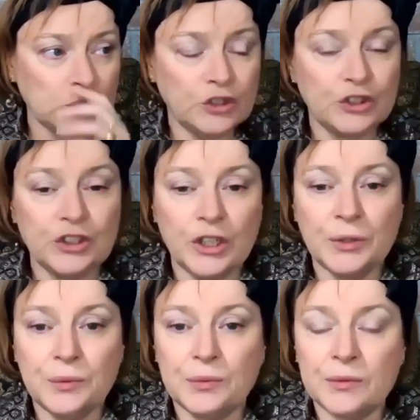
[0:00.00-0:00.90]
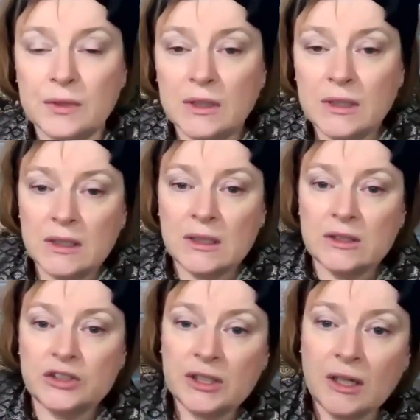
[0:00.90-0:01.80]
So
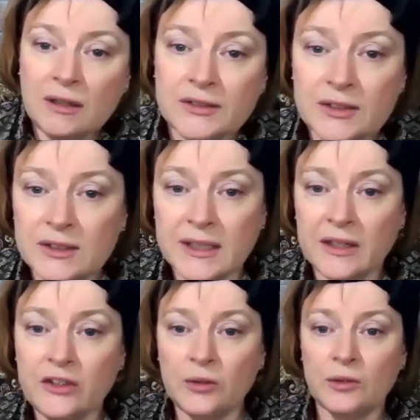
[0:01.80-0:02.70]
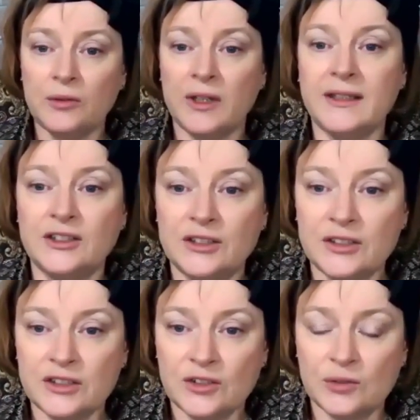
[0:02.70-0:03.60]
she asks, can you create and
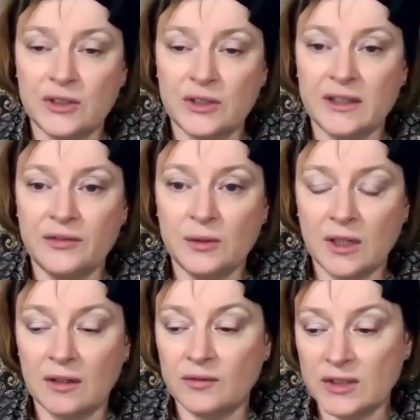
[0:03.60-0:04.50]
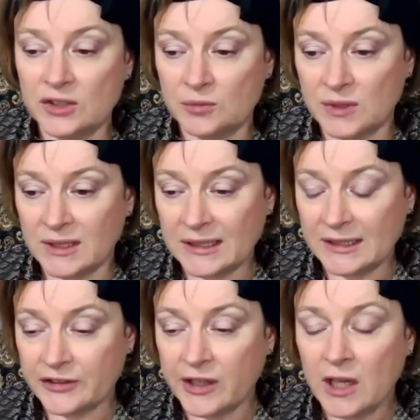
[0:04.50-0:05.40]
destroy if you can't
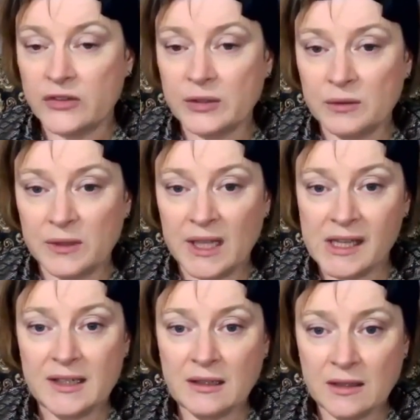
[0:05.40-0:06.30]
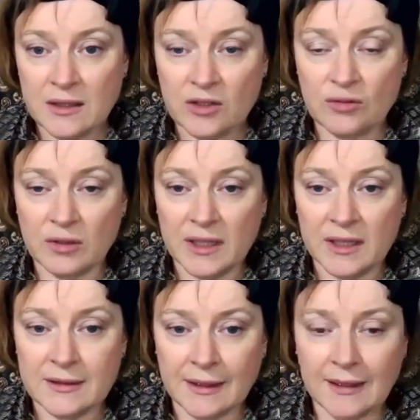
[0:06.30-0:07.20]
visualize? So creating and
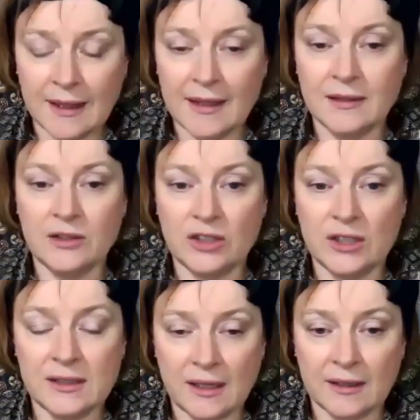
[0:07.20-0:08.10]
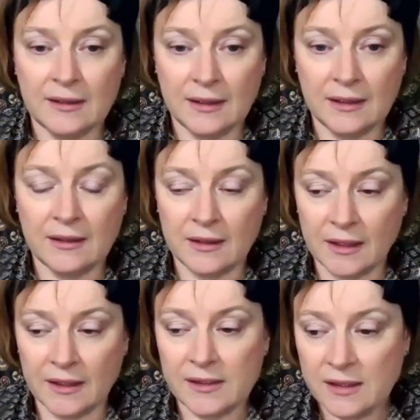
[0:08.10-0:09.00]
destroying is an energy technique that
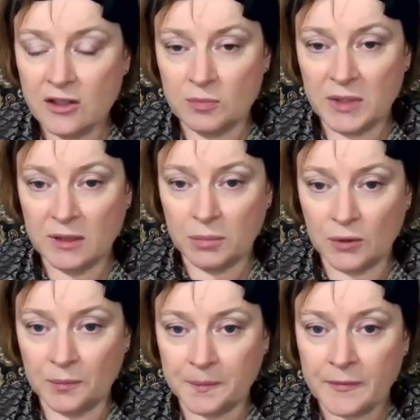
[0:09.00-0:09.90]
I teach people.